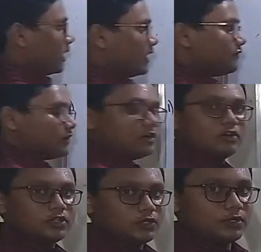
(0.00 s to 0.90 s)
I
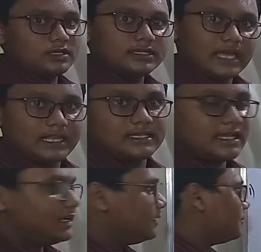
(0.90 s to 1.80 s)
forgot the units. I'll
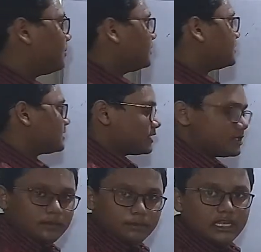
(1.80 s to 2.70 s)
say in dB per section.